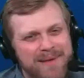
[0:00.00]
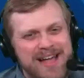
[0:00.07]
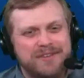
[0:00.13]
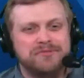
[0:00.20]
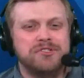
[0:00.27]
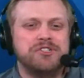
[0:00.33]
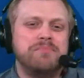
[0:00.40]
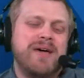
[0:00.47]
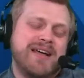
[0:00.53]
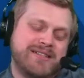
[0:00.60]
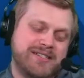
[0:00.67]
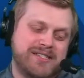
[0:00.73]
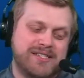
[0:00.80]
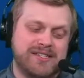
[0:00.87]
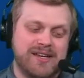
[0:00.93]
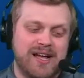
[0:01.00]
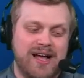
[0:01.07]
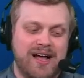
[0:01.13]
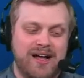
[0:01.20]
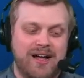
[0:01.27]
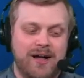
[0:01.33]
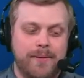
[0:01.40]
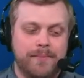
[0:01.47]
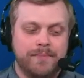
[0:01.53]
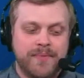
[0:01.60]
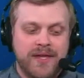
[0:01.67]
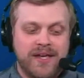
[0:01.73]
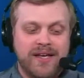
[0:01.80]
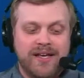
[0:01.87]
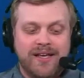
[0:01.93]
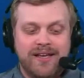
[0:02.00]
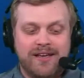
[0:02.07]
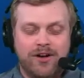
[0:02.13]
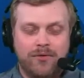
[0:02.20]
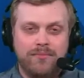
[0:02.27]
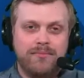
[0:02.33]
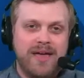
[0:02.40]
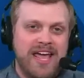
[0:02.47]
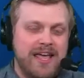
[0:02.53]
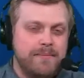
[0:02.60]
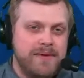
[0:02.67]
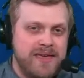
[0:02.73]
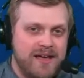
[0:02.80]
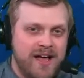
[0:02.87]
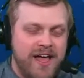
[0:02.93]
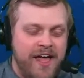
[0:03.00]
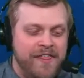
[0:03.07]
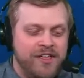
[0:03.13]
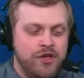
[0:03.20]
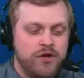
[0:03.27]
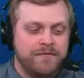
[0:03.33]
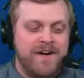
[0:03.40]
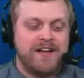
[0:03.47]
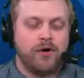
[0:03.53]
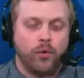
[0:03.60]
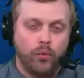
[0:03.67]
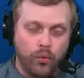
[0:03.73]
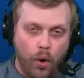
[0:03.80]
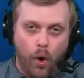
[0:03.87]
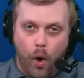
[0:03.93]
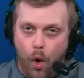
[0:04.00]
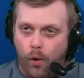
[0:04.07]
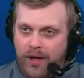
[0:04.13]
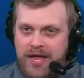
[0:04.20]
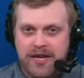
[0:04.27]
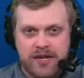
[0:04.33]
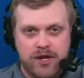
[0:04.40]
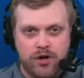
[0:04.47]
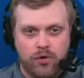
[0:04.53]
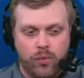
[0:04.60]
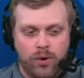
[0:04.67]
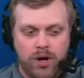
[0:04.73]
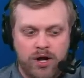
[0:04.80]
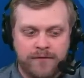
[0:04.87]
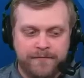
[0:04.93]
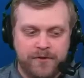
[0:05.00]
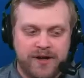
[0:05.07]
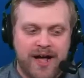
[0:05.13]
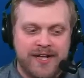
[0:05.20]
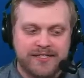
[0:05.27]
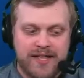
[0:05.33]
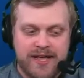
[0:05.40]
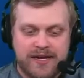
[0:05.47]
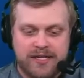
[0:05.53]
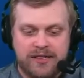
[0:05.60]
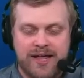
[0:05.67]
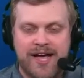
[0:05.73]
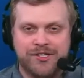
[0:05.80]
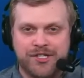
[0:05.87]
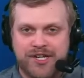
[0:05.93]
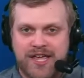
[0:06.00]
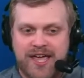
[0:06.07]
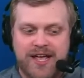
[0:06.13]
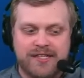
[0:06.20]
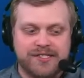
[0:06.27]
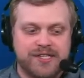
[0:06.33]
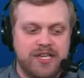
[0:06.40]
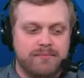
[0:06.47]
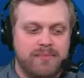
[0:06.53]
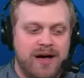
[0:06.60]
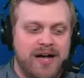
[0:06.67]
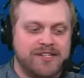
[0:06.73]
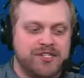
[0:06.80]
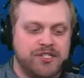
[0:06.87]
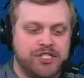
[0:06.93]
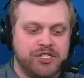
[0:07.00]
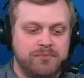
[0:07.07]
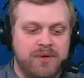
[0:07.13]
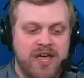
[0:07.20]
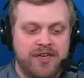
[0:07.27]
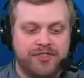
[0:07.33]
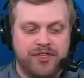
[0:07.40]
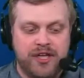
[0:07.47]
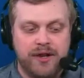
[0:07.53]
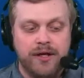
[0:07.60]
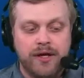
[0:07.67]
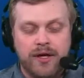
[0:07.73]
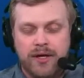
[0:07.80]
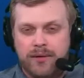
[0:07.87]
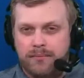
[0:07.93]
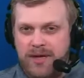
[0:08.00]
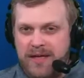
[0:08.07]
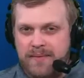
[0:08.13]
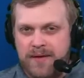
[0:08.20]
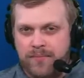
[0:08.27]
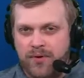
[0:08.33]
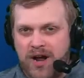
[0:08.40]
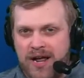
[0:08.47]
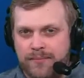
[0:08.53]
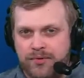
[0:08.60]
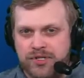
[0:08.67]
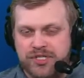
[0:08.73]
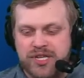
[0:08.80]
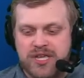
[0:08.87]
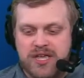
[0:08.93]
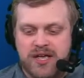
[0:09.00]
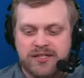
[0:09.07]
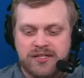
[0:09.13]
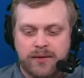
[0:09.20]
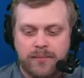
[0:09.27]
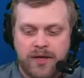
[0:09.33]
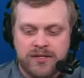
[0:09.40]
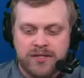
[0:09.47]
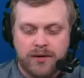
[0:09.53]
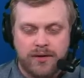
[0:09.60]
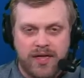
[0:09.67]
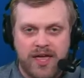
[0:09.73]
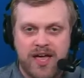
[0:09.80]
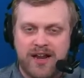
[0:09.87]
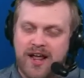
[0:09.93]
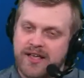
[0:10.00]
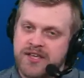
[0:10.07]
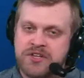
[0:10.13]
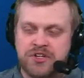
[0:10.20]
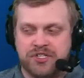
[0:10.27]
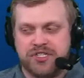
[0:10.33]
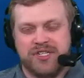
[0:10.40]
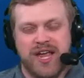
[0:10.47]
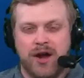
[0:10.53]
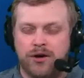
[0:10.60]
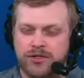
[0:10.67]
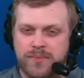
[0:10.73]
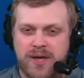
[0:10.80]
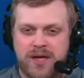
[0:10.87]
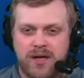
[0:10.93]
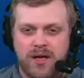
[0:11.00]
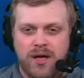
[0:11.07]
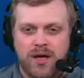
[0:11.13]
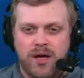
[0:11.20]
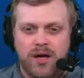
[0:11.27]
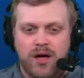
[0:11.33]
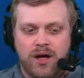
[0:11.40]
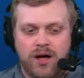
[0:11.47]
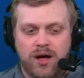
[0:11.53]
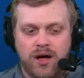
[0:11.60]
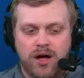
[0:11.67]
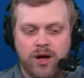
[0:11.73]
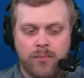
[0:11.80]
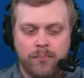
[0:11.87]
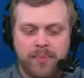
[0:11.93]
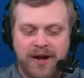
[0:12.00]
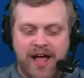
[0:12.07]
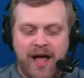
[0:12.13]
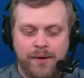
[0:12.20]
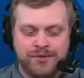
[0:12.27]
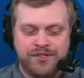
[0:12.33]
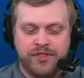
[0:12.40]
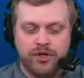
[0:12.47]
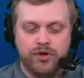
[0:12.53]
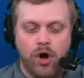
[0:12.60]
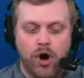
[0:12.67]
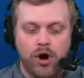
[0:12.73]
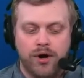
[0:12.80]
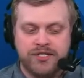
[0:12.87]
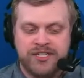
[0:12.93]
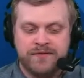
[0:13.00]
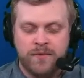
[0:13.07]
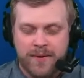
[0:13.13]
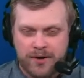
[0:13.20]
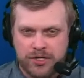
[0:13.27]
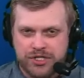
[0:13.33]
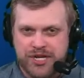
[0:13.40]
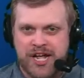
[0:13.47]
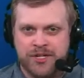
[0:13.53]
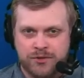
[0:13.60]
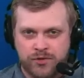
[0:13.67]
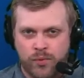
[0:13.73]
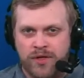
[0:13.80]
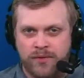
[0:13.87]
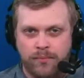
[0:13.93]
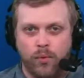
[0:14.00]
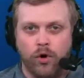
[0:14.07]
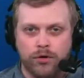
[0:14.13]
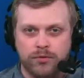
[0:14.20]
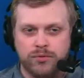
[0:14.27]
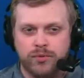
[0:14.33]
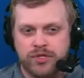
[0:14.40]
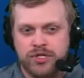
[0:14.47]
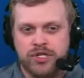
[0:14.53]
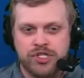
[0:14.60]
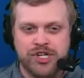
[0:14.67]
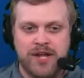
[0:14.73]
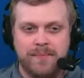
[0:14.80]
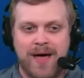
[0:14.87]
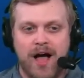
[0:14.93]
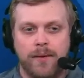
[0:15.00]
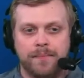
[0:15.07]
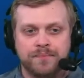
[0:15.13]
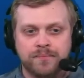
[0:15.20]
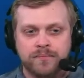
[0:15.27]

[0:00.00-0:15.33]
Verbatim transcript: Michael Schmitz. Um, you know, maybe I think you can find a role in year one for guys like Kalijah Cansey, Mozzie Smith, and maybe Brian Brzee is a is a hit. He just scares me. Um, but I, I would say the guards give you a better chance with the way the board would, would shape out.